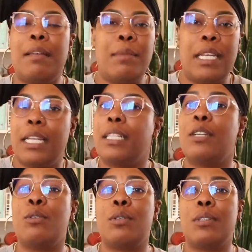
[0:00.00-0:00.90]
I immediately
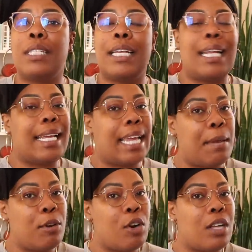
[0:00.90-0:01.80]
Googled it and I
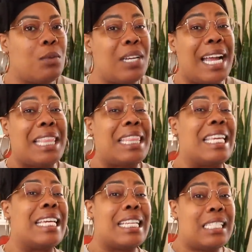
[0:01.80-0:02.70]
came across what I
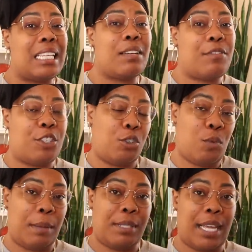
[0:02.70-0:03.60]
think is the official
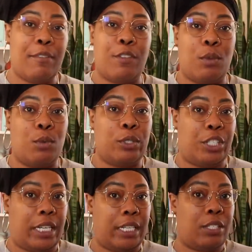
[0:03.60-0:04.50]
website for the Wool
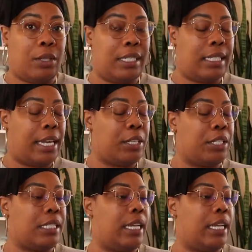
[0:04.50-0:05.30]
Jeanie. So let's take a look